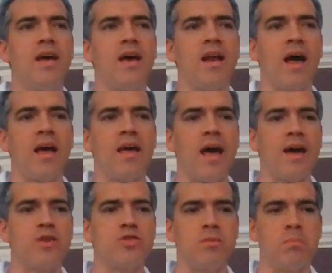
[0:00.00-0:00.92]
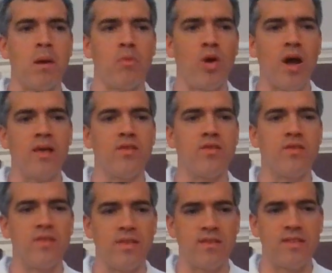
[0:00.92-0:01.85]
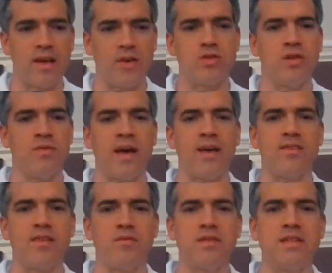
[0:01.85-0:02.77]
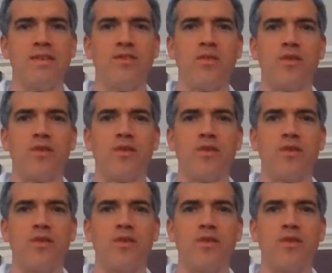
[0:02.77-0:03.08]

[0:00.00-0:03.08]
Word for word: and I actually memorized this section of Acts 17.